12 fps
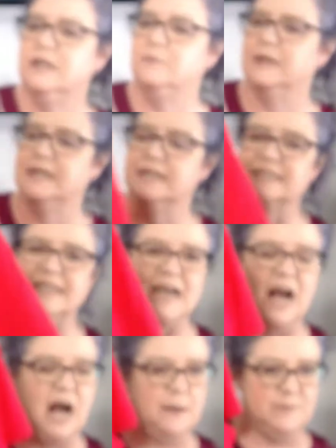but it is like
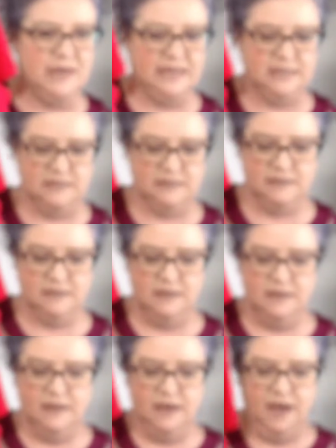a hot pink.
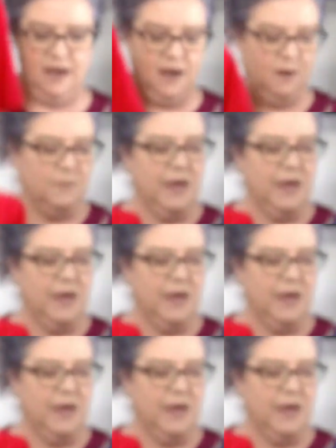Um,